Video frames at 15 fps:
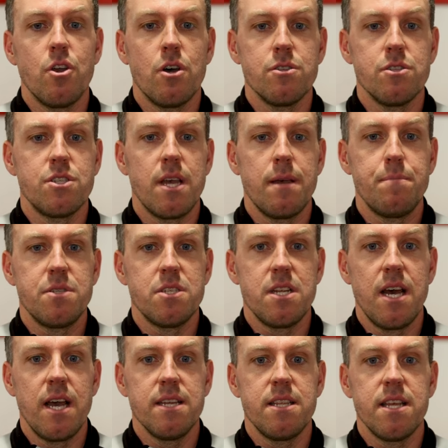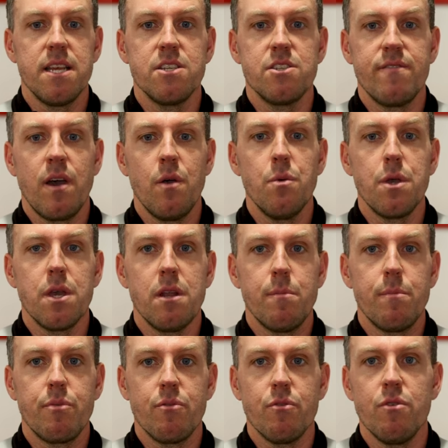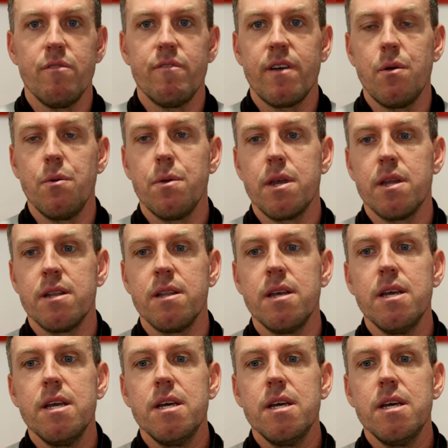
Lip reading: concepts and ideas of how we can improve, how we can